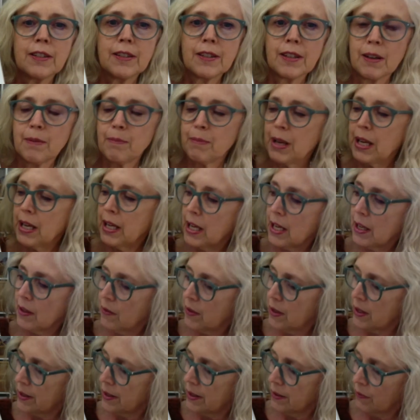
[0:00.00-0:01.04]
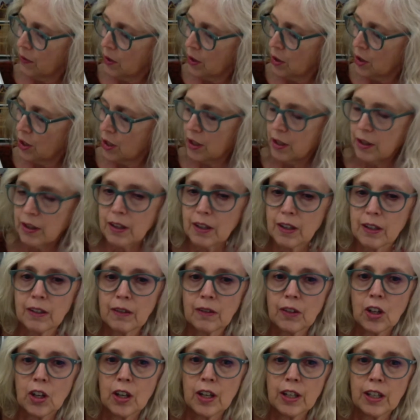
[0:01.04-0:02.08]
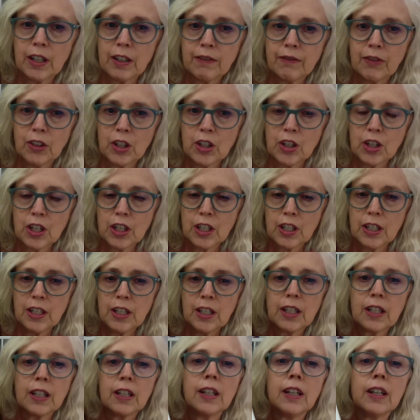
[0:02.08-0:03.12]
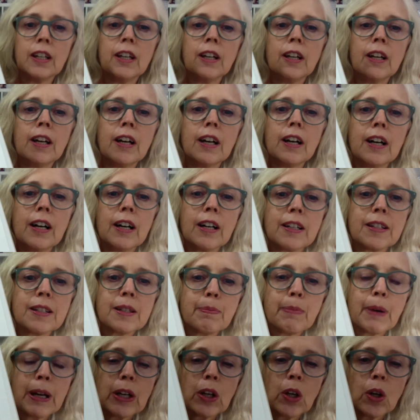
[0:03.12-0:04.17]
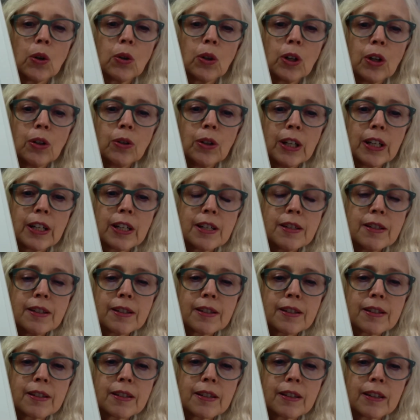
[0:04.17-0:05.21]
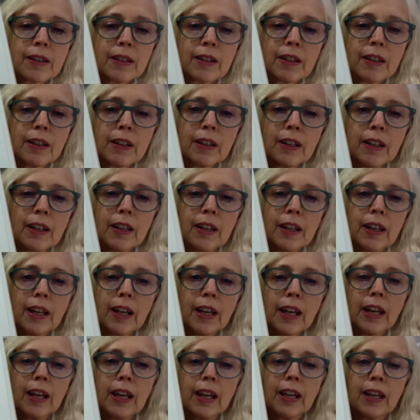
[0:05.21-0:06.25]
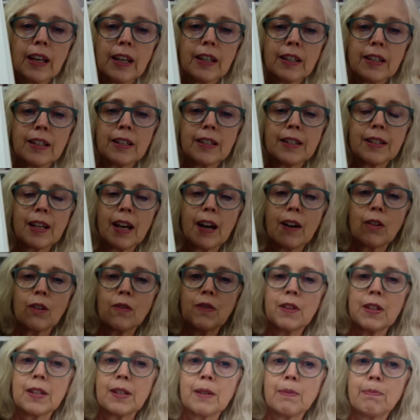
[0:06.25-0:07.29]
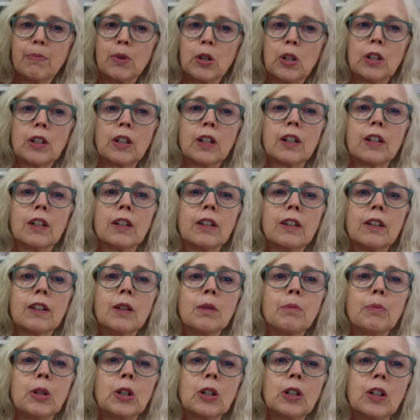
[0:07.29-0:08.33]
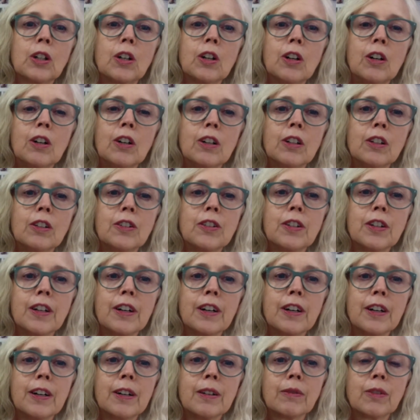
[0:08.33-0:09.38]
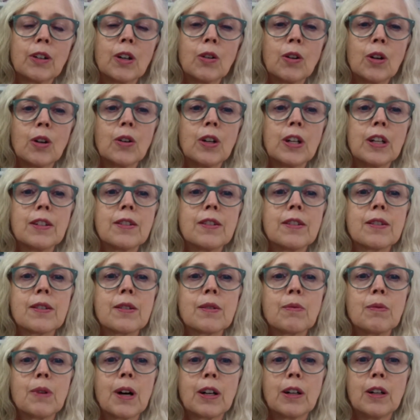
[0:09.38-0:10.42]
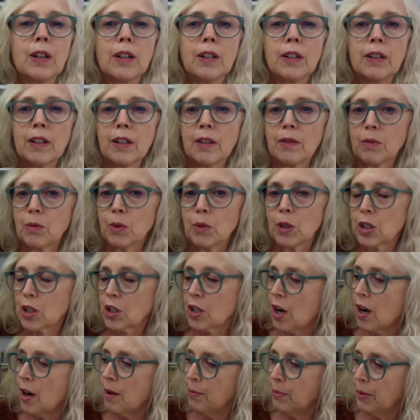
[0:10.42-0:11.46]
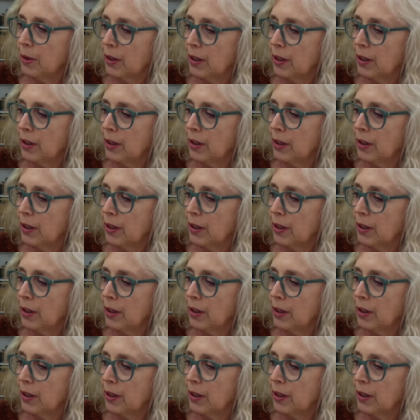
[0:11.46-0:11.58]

I'm making this version, the cardigan version. It's by Coco Knits, and it's out of this book, her book called Coco Knits Sweater Workshop.